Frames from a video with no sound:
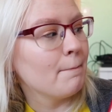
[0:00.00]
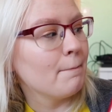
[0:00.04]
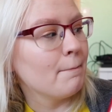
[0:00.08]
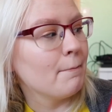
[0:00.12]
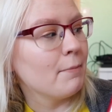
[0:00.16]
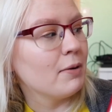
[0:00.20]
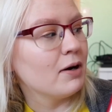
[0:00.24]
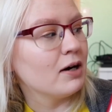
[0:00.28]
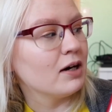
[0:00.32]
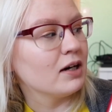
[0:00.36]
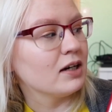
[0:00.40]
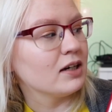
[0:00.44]

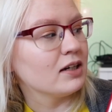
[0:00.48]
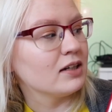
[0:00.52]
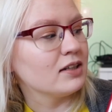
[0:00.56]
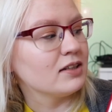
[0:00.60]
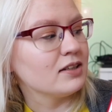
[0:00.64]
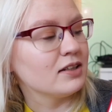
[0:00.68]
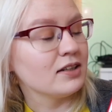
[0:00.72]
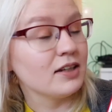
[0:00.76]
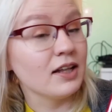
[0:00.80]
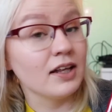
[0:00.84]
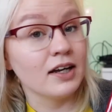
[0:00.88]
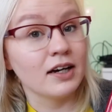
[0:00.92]

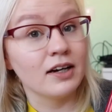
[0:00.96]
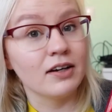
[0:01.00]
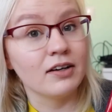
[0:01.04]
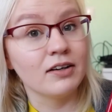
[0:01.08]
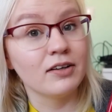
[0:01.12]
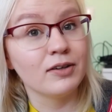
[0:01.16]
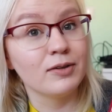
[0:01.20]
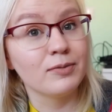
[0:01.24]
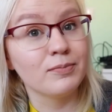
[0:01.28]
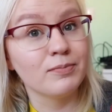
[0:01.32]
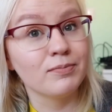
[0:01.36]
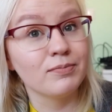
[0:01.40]
But there
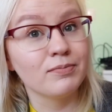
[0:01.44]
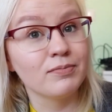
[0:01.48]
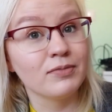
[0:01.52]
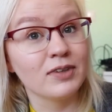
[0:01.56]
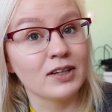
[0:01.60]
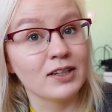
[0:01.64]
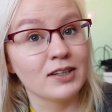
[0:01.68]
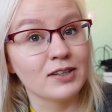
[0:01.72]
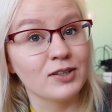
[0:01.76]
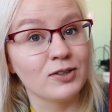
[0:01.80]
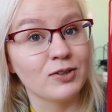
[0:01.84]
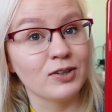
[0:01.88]
are,
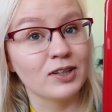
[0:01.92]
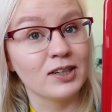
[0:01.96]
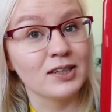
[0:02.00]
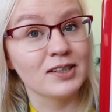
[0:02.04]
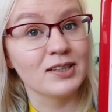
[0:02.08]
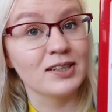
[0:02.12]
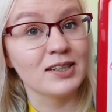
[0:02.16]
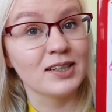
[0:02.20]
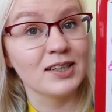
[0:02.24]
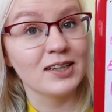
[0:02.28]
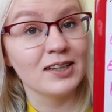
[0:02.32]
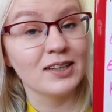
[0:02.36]
as you can
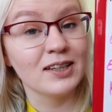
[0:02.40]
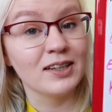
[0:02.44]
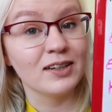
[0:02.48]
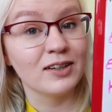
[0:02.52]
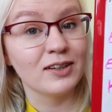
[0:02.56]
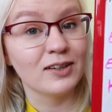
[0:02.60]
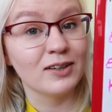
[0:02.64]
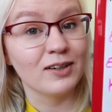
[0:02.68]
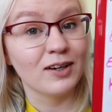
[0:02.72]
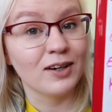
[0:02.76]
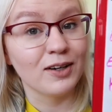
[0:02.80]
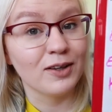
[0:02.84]
see, there
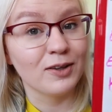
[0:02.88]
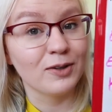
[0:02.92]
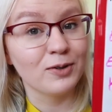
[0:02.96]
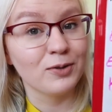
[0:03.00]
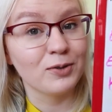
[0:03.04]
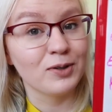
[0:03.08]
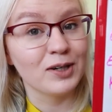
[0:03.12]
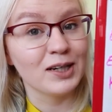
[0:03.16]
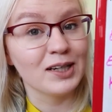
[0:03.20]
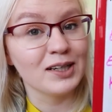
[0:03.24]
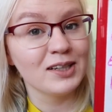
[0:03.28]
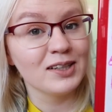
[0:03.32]
are other
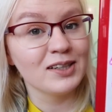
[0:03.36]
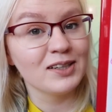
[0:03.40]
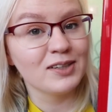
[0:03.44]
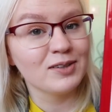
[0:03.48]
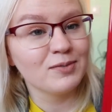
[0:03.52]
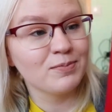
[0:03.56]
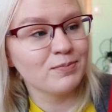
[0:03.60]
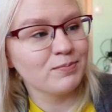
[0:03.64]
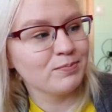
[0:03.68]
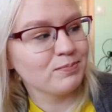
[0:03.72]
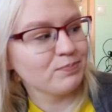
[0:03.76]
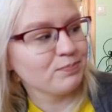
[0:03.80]
ways.
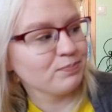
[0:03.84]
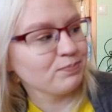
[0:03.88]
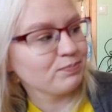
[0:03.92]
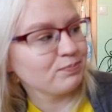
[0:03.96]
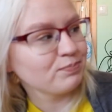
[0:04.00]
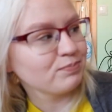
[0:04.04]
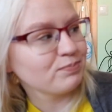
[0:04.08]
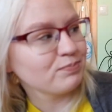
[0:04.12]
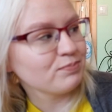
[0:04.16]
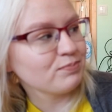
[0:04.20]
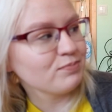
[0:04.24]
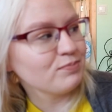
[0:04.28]

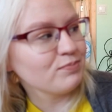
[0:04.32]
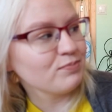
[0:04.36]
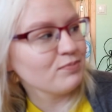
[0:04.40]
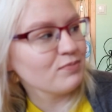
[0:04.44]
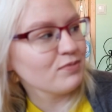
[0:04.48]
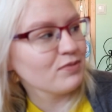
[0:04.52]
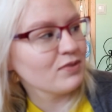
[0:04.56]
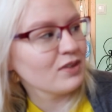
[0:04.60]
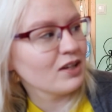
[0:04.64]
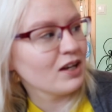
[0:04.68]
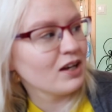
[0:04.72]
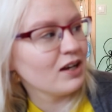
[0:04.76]

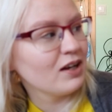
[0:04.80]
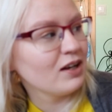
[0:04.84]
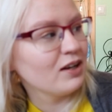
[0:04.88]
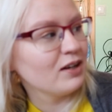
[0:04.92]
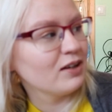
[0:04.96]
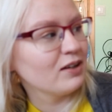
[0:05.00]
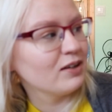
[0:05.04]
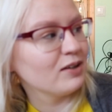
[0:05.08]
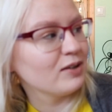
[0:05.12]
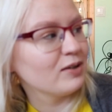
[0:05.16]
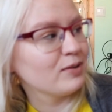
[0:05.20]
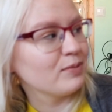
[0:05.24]

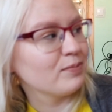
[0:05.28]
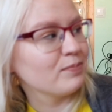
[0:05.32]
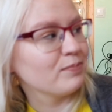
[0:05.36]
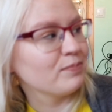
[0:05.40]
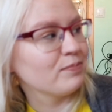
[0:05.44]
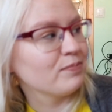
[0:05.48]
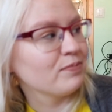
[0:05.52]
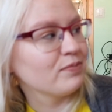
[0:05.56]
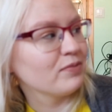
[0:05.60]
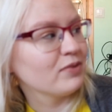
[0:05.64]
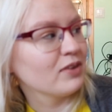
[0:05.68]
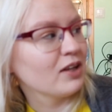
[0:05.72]

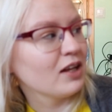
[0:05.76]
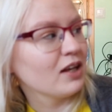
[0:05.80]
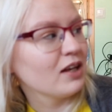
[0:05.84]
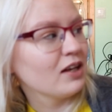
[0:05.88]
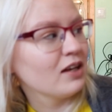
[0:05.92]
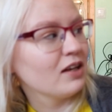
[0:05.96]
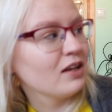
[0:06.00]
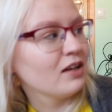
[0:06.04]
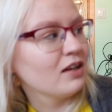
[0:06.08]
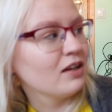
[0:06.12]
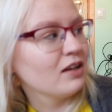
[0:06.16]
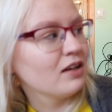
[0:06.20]
Um,
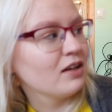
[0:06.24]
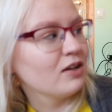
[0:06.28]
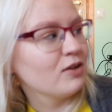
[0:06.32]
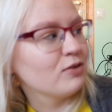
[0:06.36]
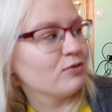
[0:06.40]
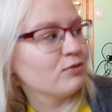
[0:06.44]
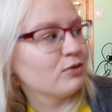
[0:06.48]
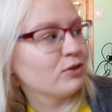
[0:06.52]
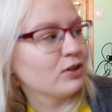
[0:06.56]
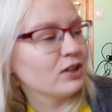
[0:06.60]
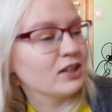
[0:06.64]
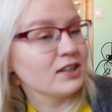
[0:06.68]

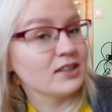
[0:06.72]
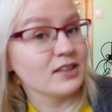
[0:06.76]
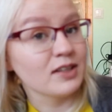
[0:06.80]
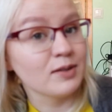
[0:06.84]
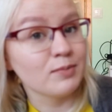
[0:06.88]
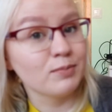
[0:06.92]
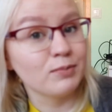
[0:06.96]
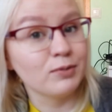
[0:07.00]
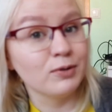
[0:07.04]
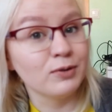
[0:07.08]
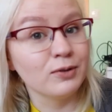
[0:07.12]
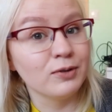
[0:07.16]
for
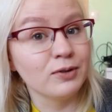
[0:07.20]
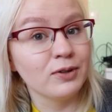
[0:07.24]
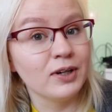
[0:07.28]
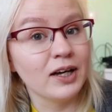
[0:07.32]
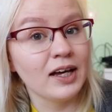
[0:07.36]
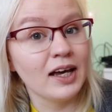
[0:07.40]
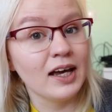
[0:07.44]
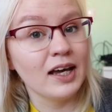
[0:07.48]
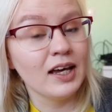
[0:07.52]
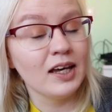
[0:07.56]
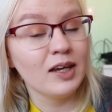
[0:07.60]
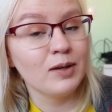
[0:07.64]
example,
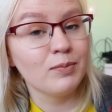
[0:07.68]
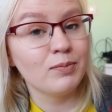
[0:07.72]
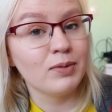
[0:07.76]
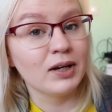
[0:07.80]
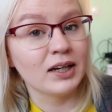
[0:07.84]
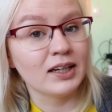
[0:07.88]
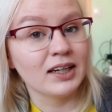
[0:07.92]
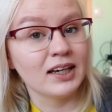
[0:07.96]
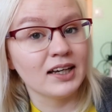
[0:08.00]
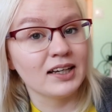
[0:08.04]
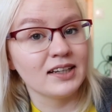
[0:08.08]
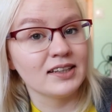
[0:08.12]
"Ei
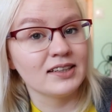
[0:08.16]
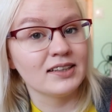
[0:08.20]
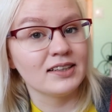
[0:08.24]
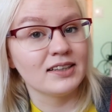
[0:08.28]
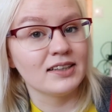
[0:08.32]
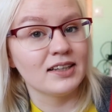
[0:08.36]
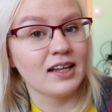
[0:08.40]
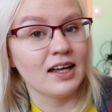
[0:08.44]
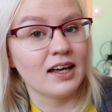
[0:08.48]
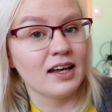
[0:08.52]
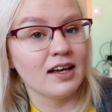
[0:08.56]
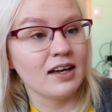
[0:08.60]

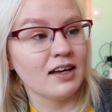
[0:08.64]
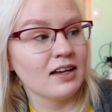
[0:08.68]
kestä.